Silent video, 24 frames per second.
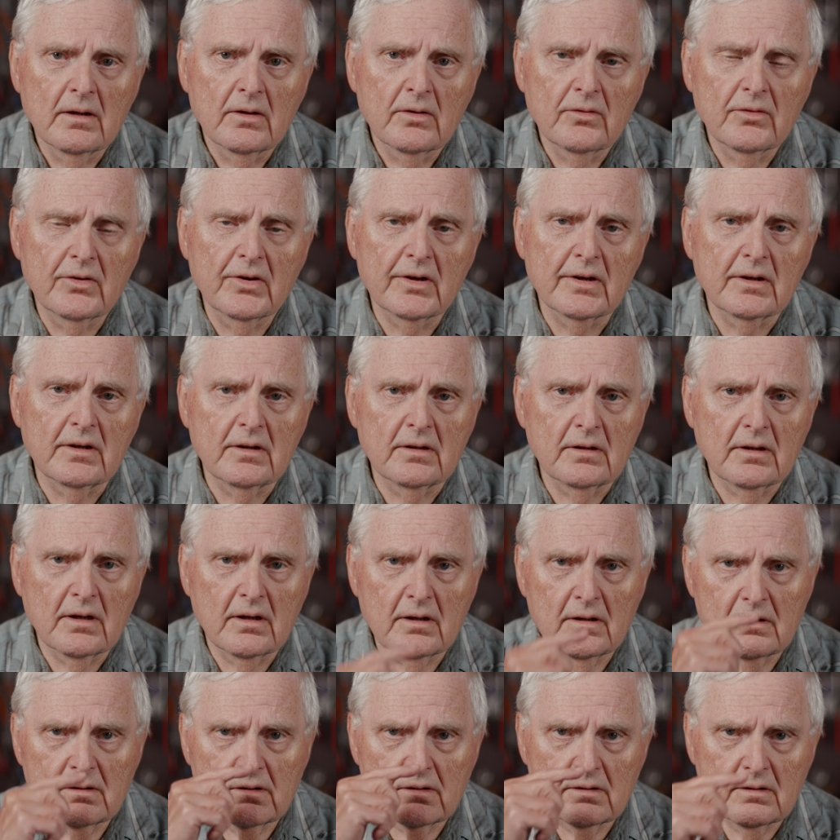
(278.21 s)
the
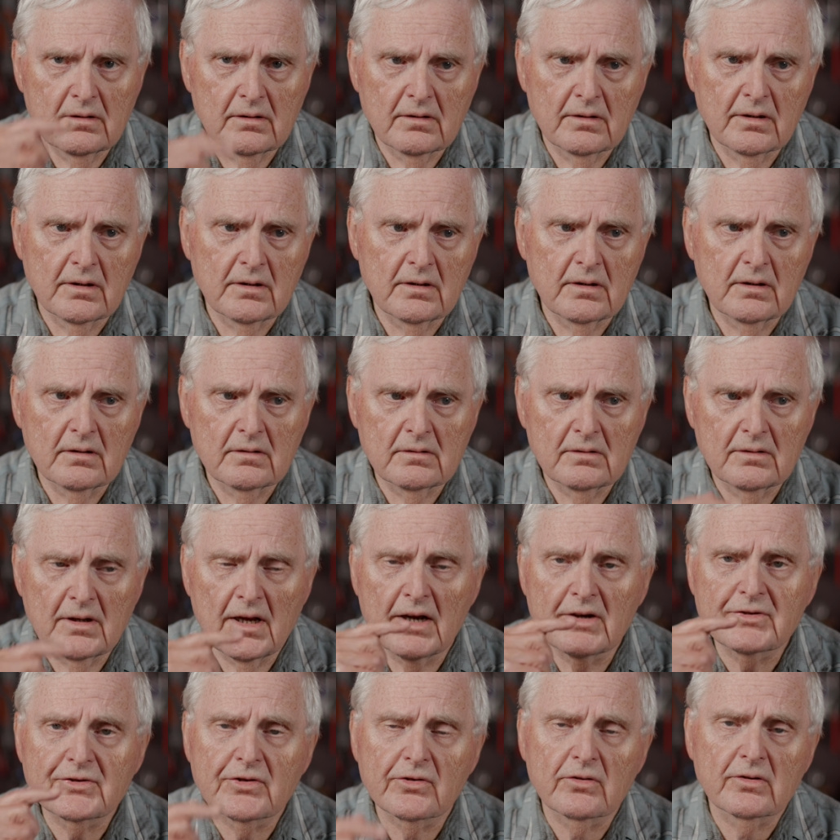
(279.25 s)

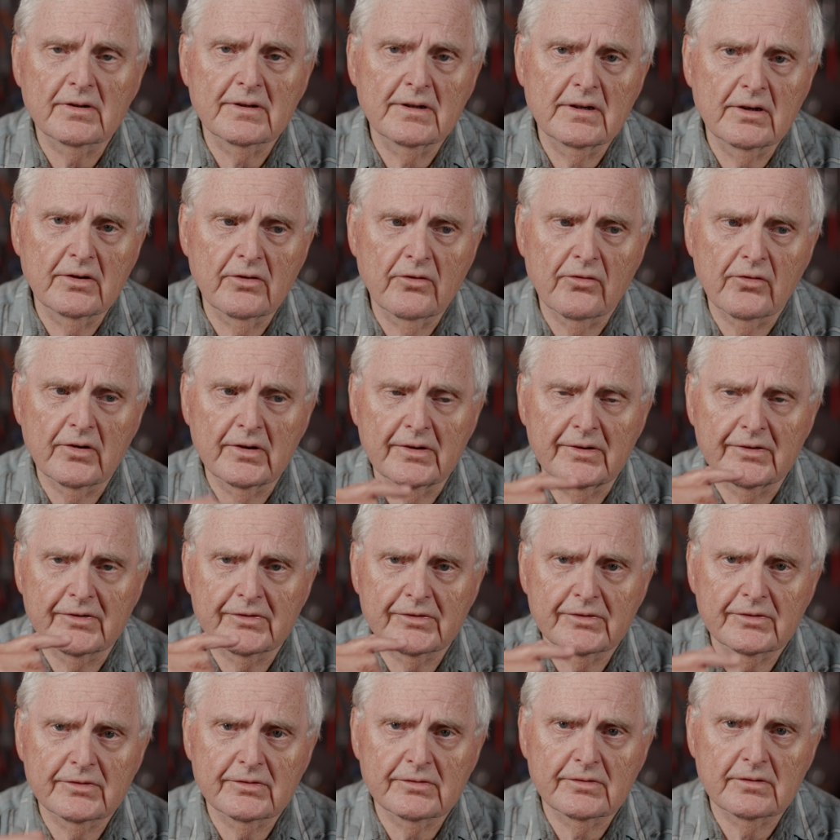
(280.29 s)
natural
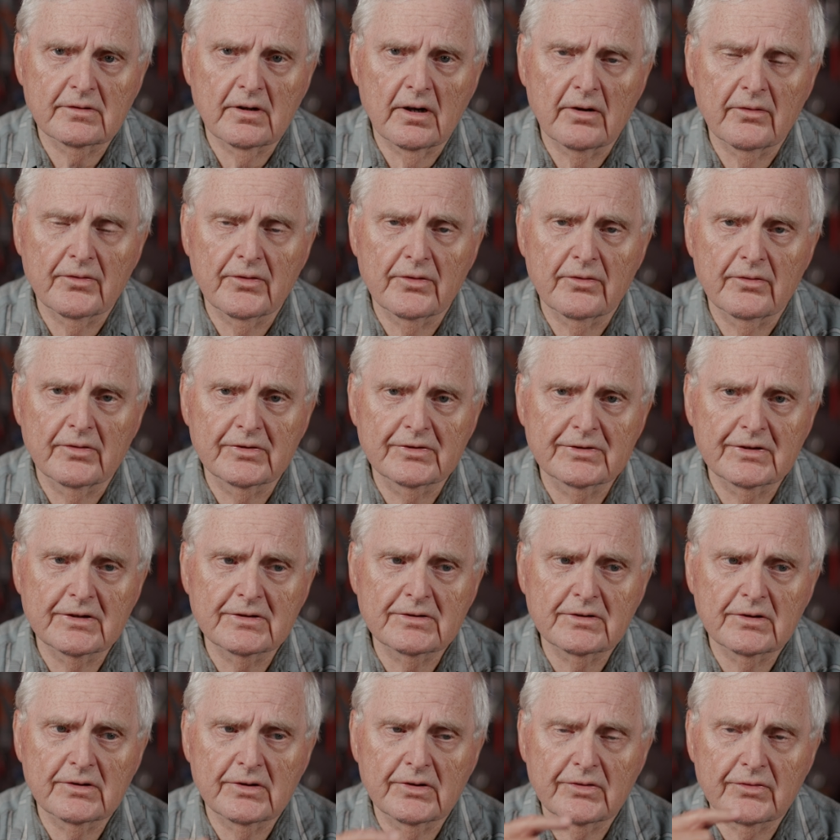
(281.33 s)
increase of the
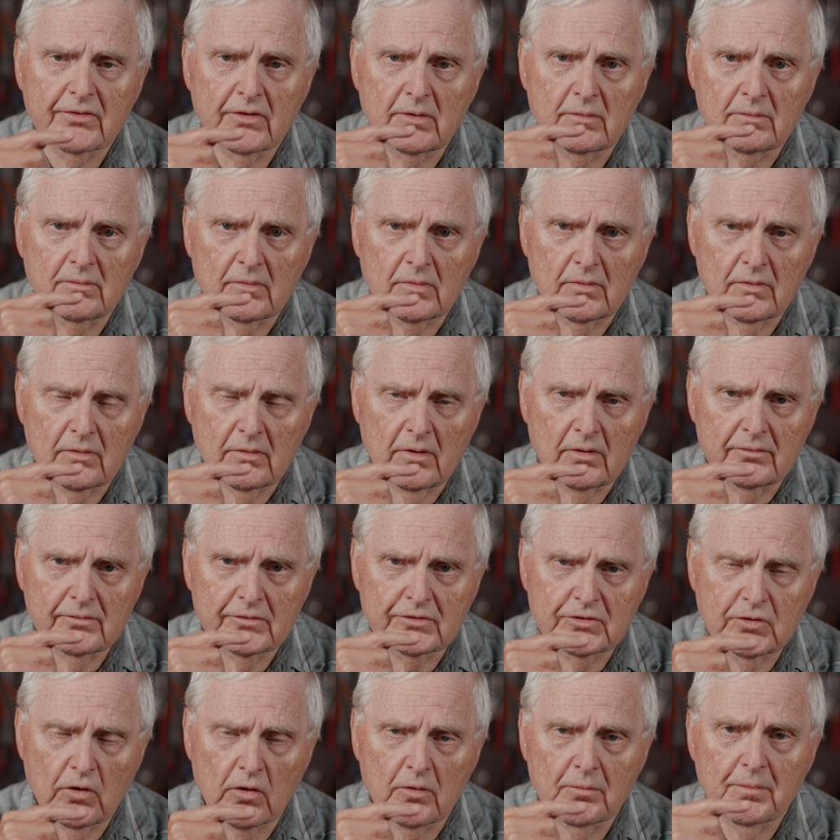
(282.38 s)
resistance from
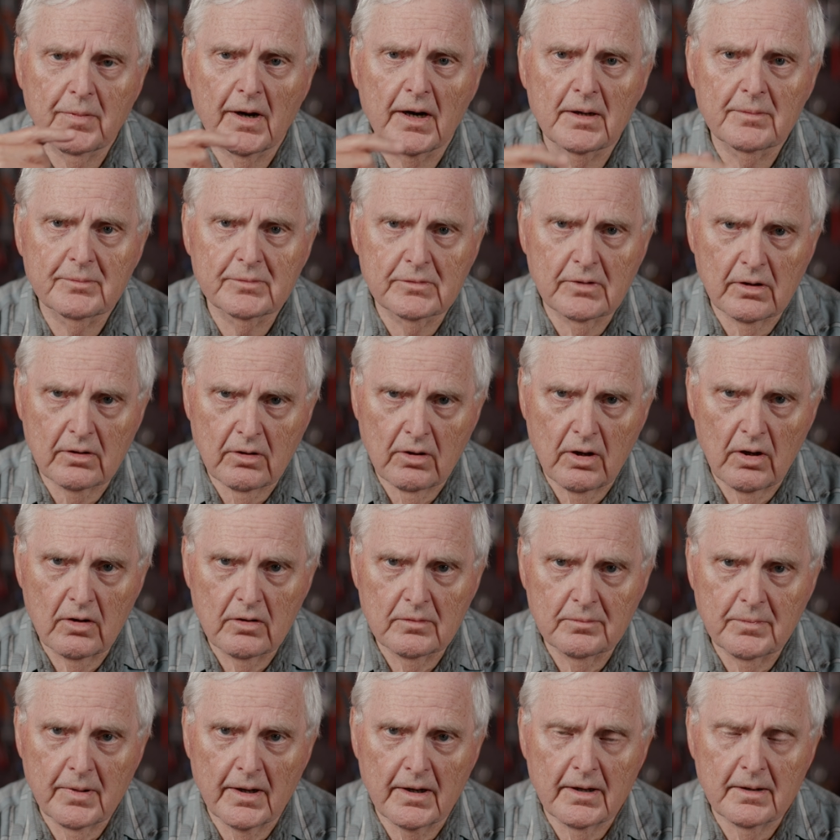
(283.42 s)
short pipe to
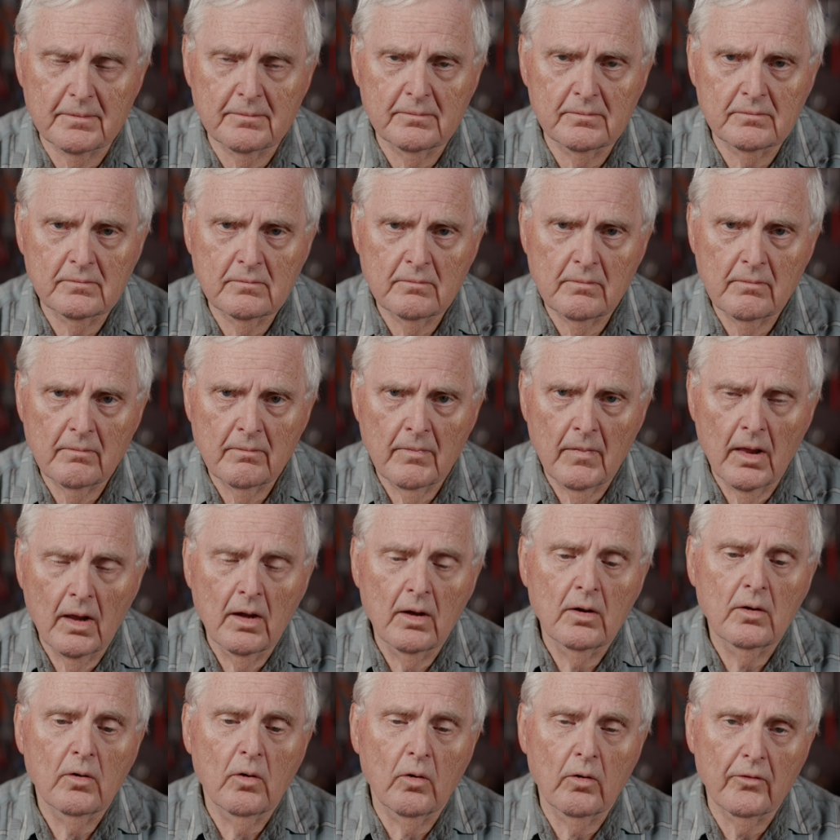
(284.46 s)
long pipe,
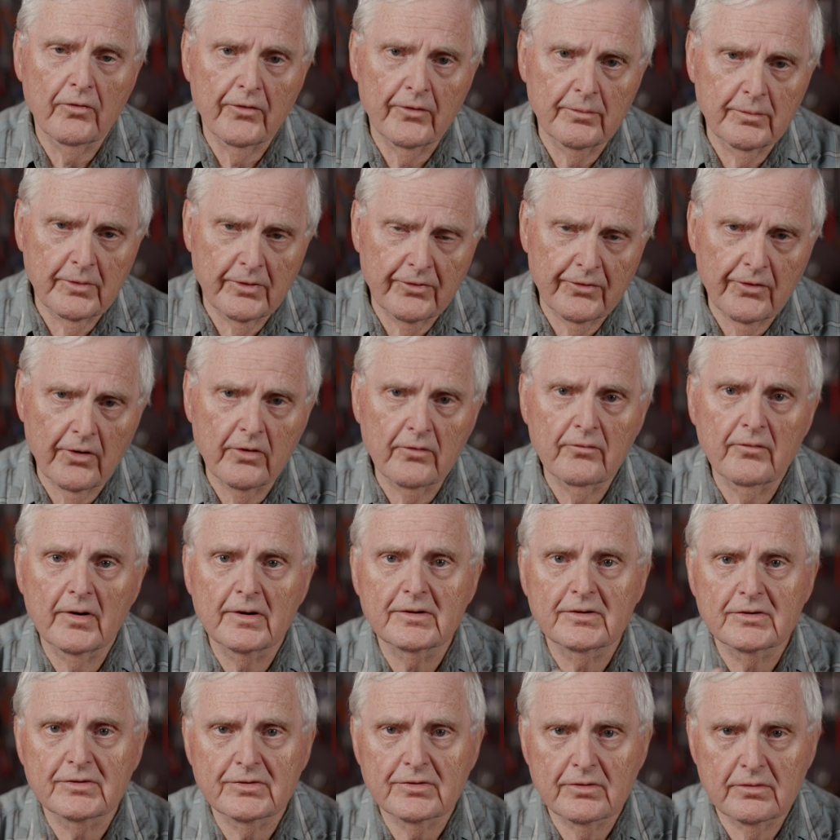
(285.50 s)
or from the throat
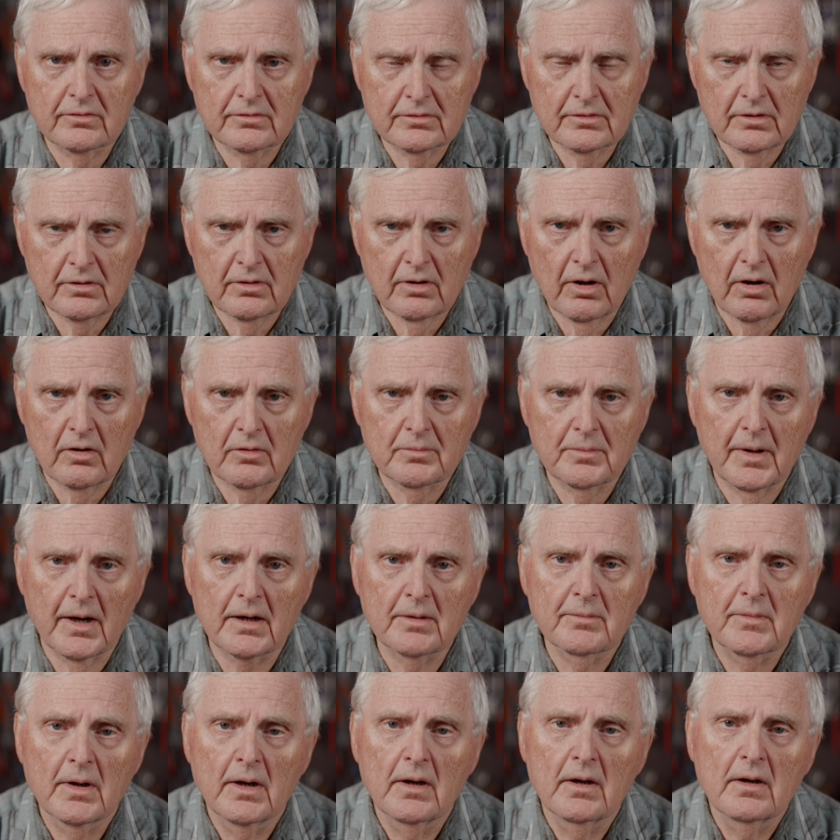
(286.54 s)
register to long
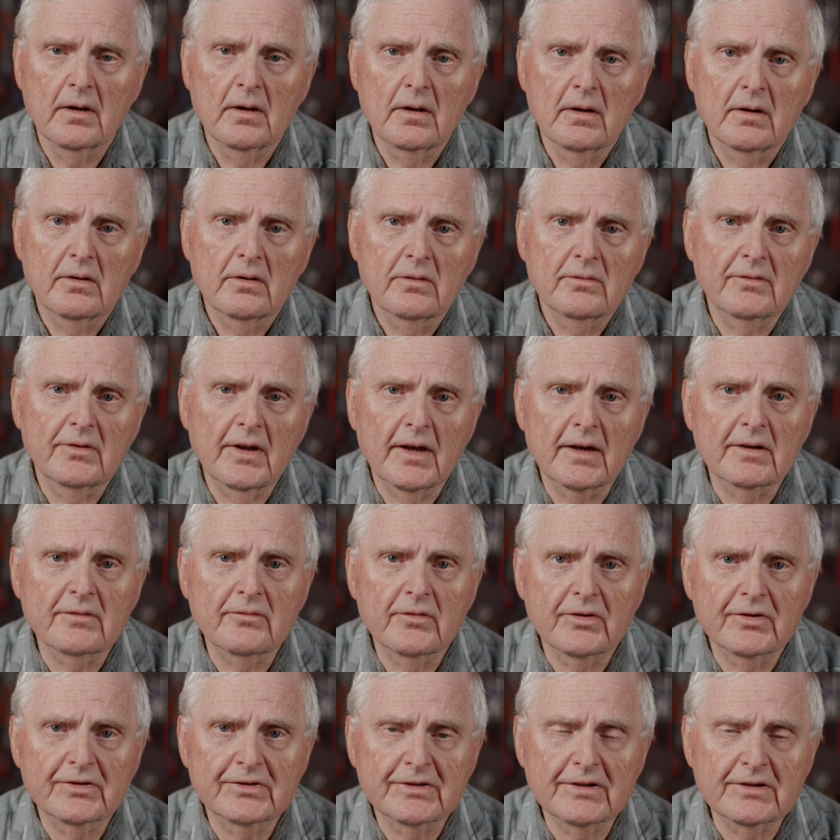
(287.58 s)
pipe, that
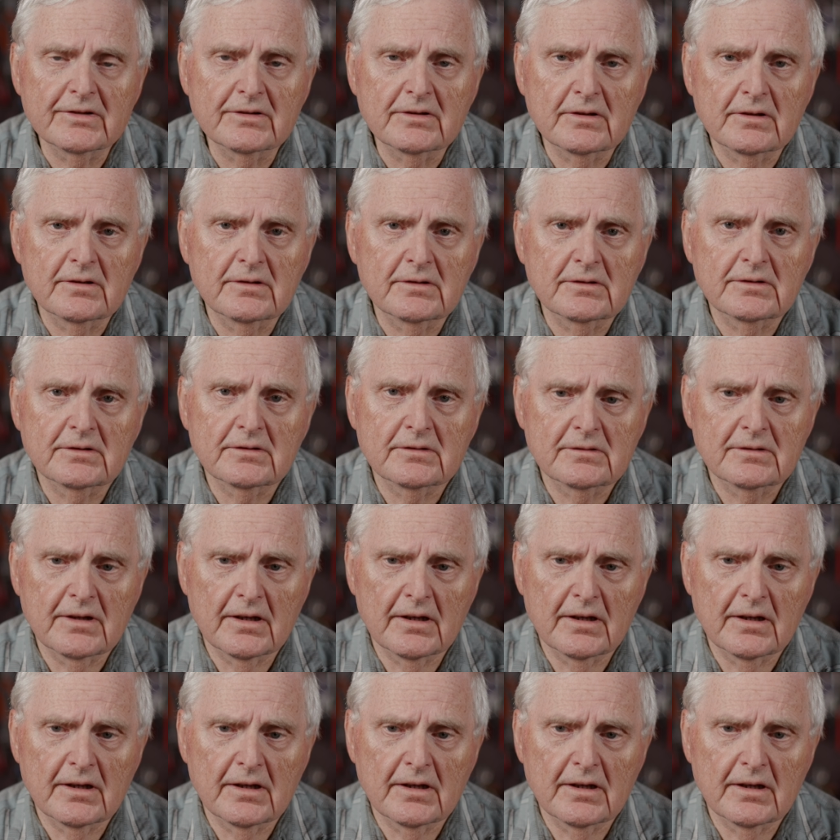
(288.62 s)
resistance